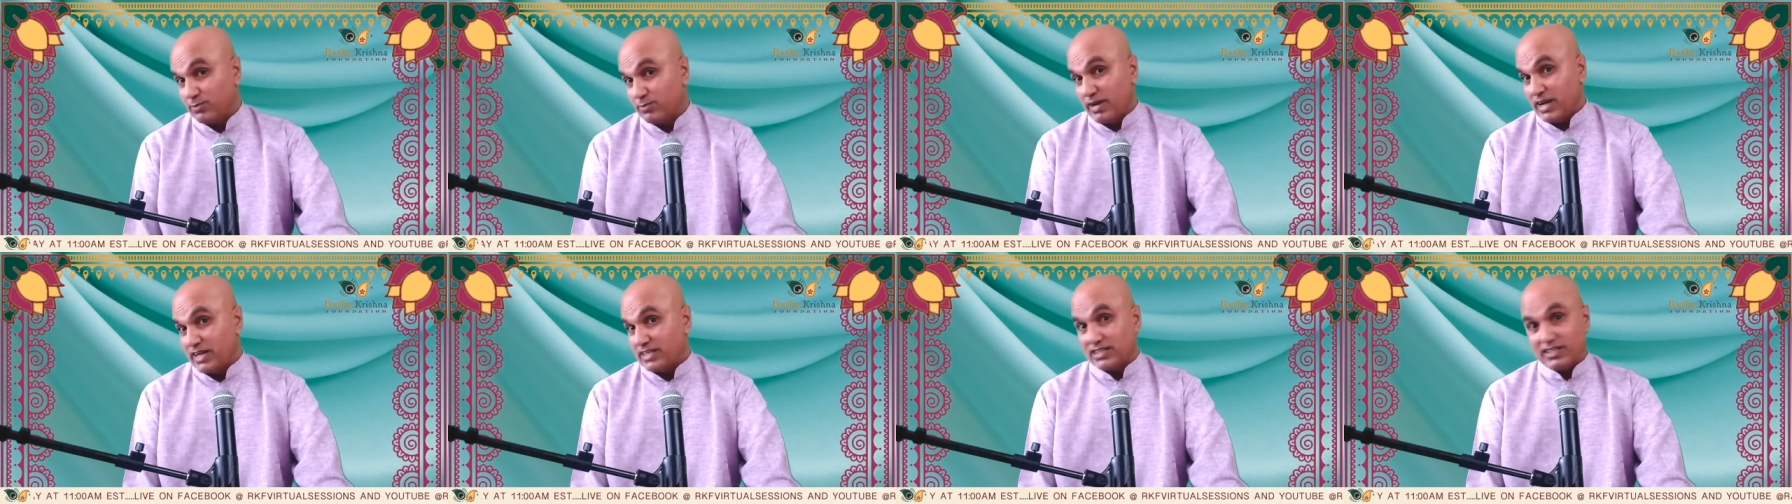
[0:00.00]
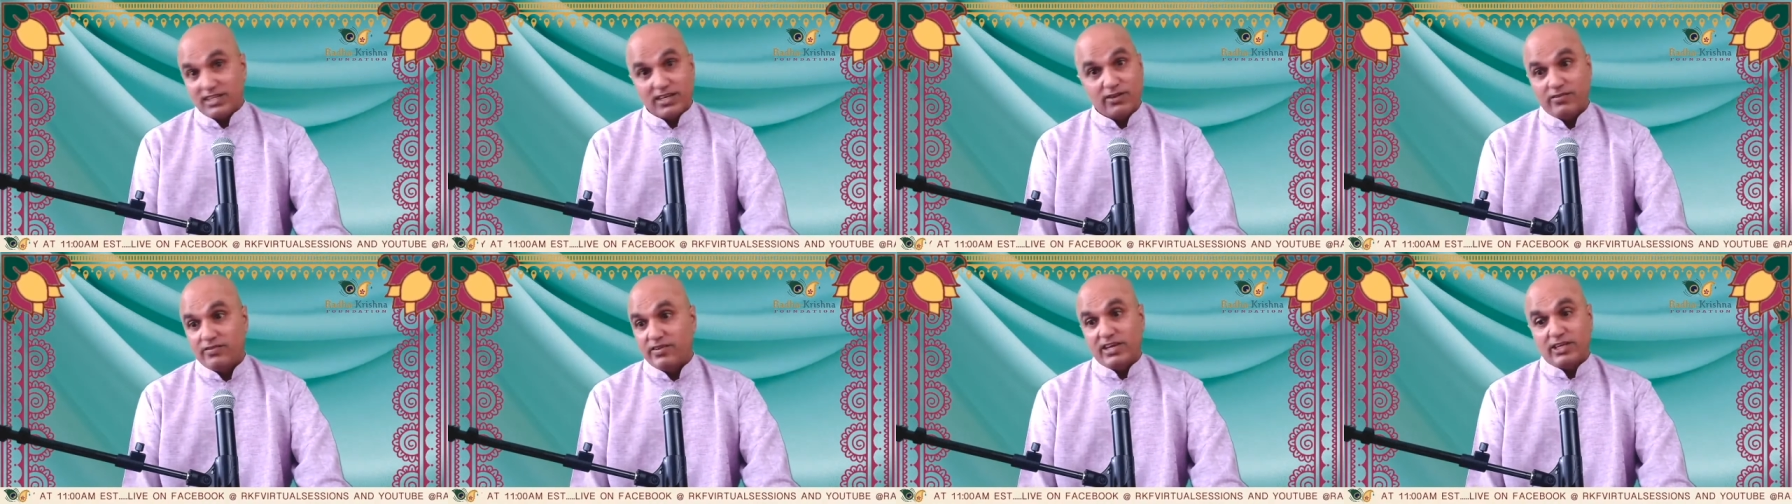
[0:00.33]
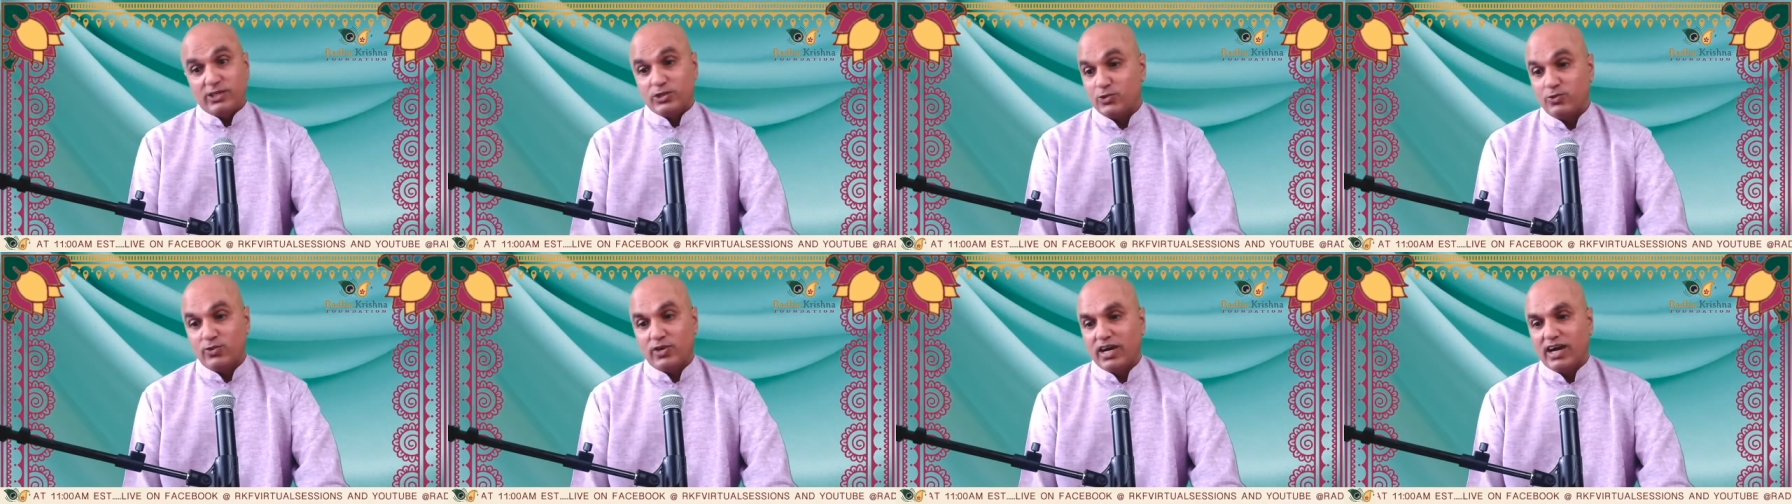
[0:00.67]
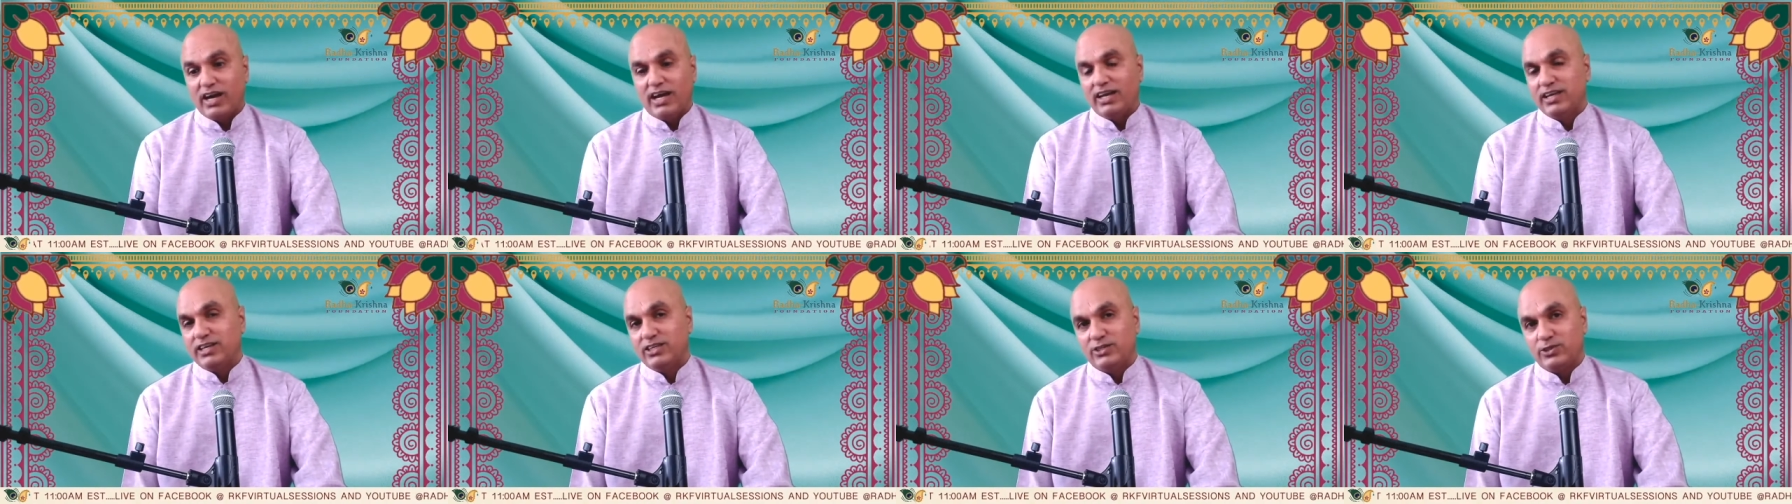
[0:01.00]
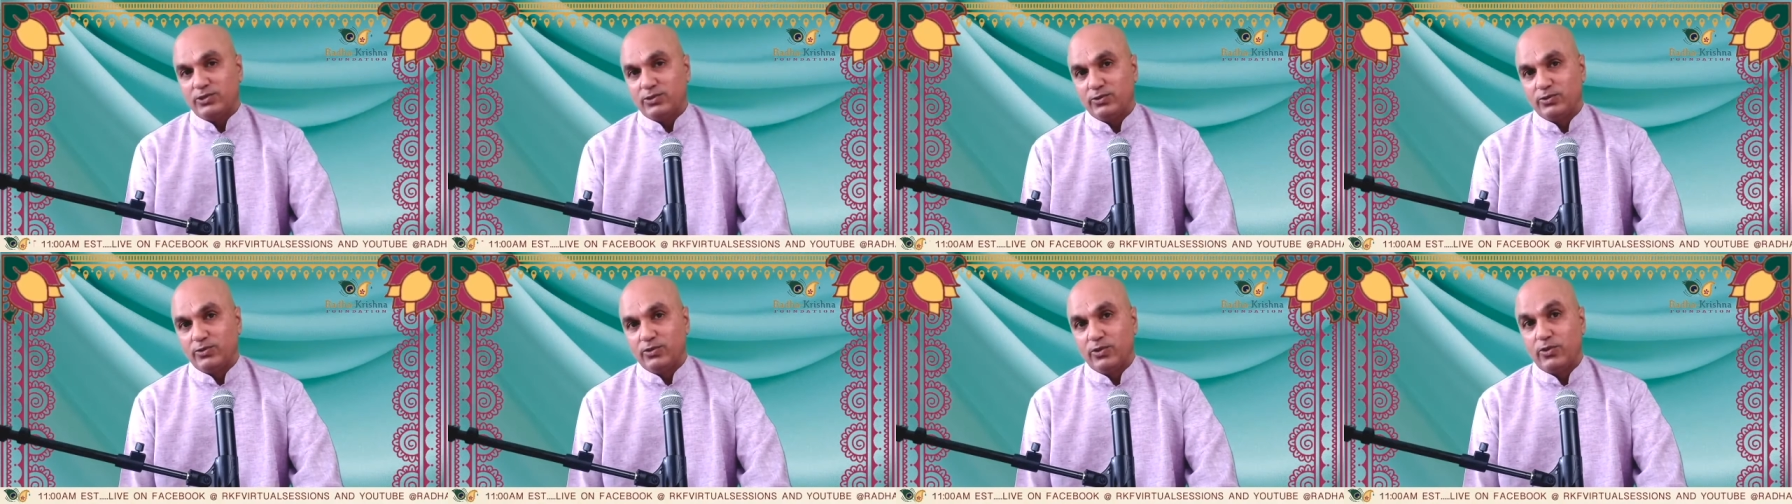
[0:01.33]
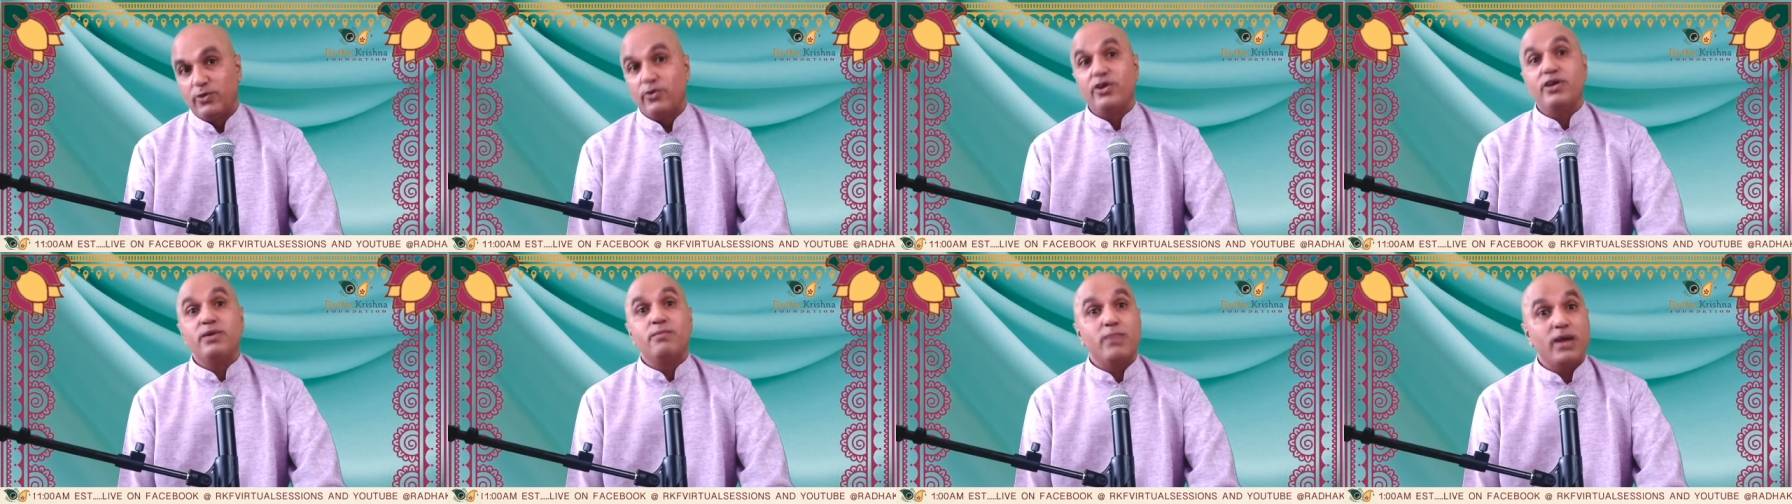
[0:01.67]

Tasmat sarveshu kaleshu.